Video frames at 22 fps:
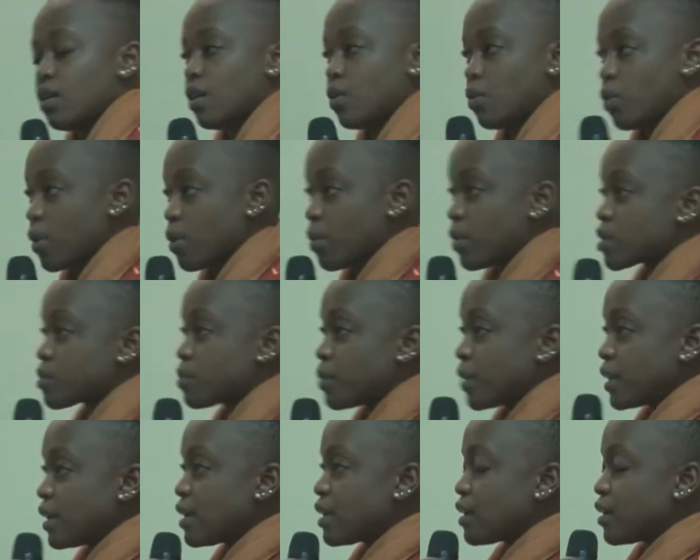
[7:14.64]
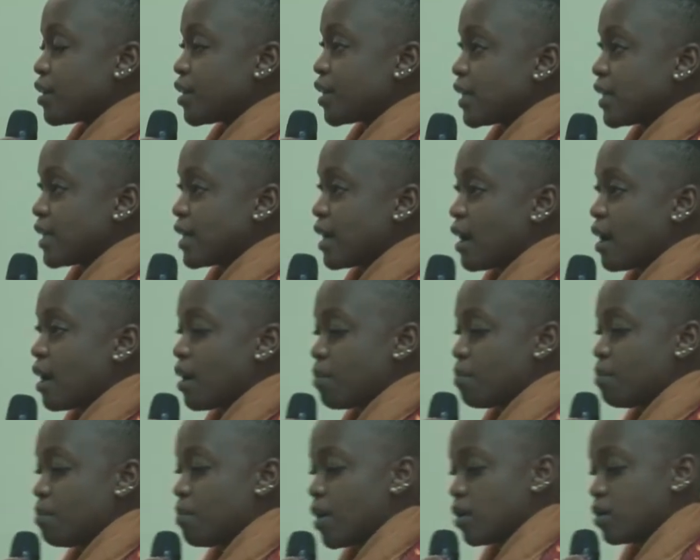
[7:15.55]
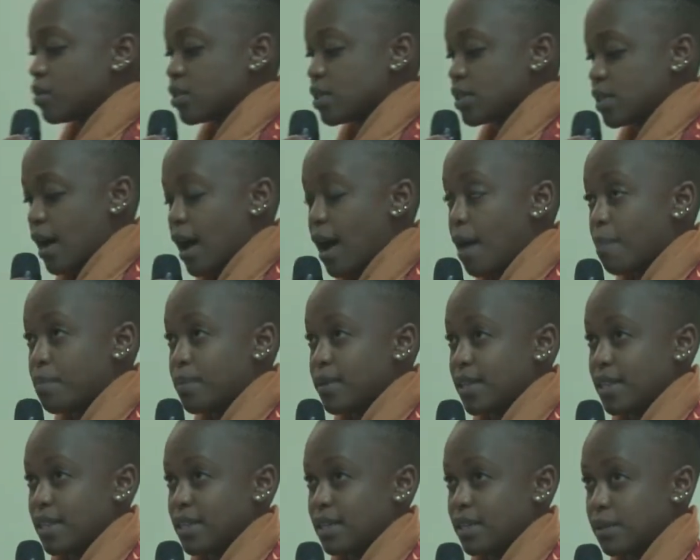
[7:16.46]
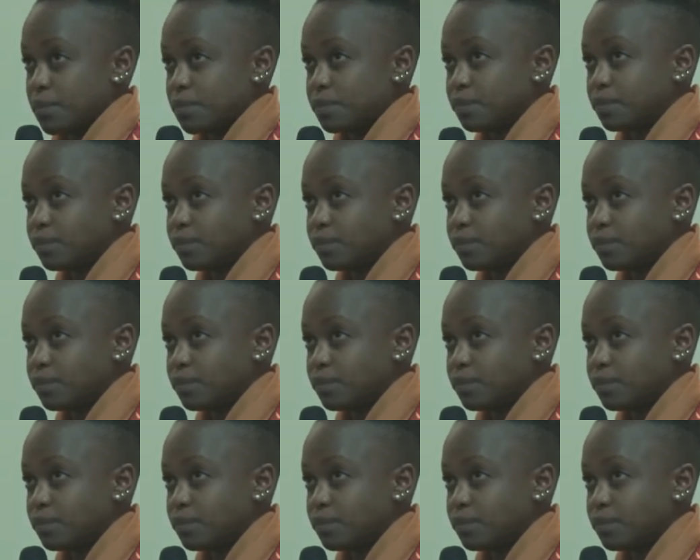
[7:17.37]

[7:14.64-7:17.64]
We were speaking earlier about apathy.